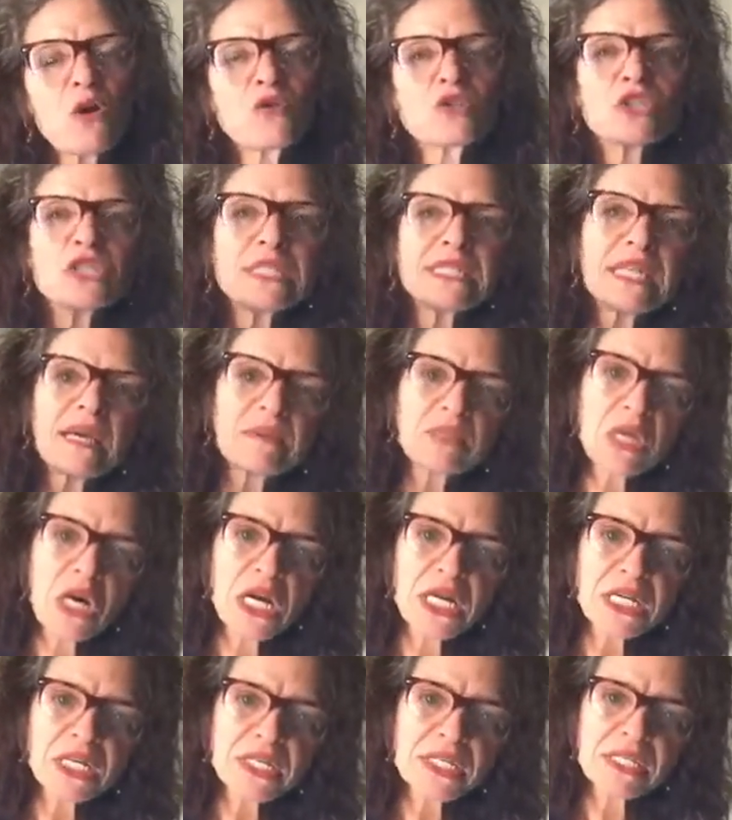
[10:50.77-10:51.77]
Oh, just stop
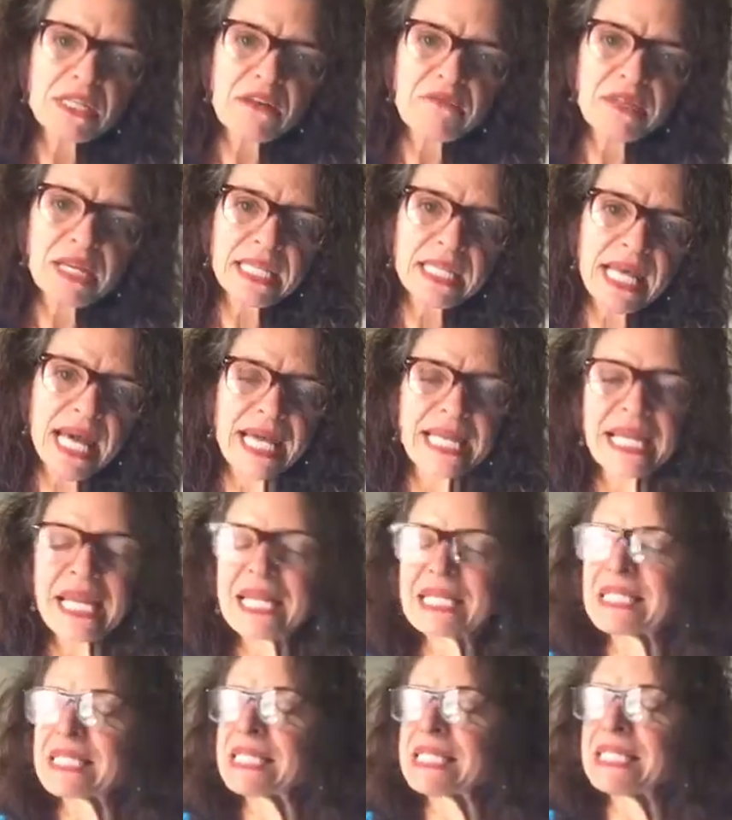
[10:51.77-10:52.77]
talking to yourself like that.
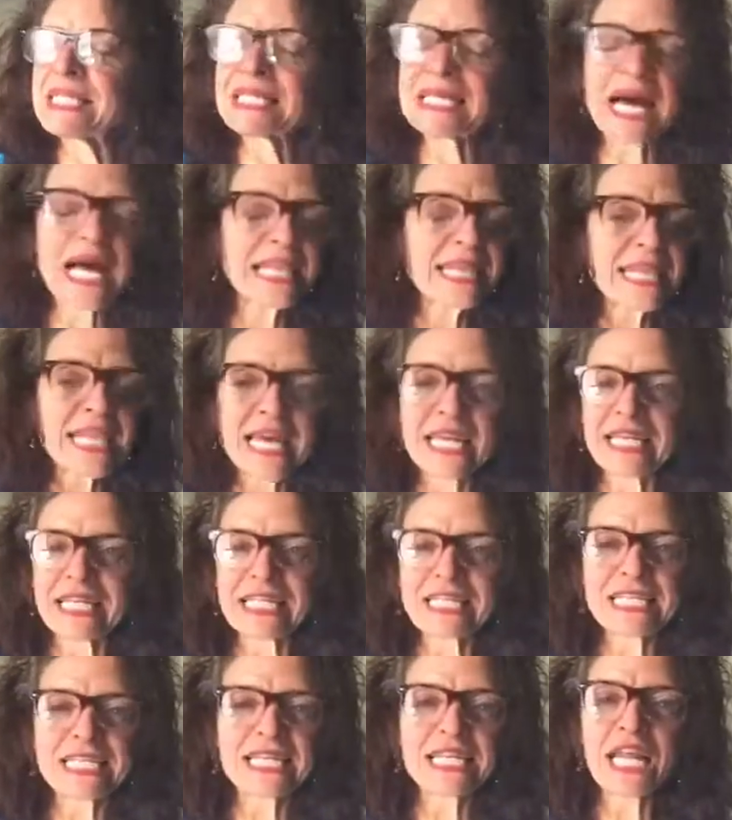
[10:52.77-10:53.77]
It's not that
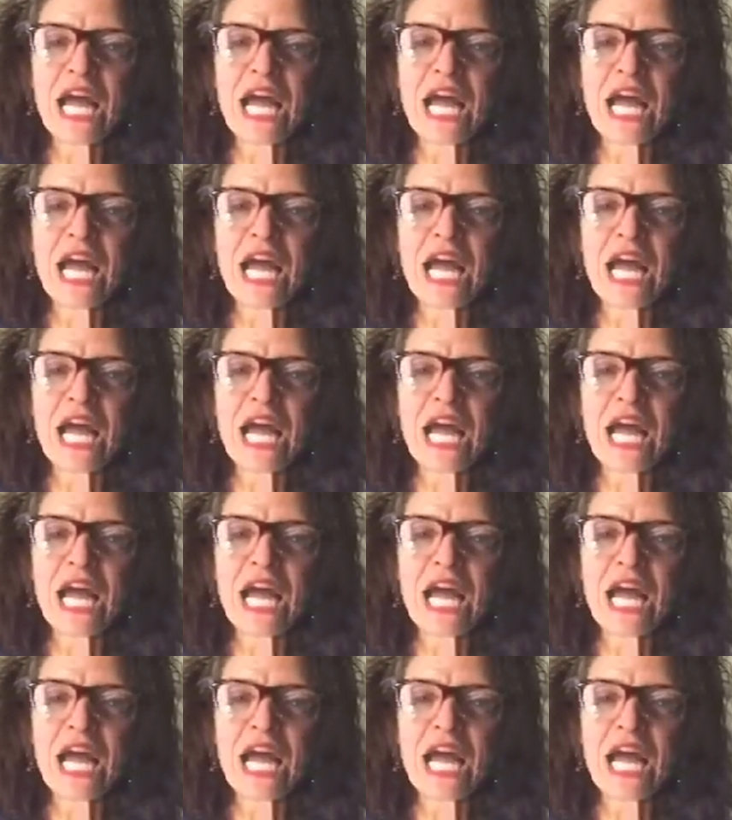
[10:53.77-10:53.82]
easy.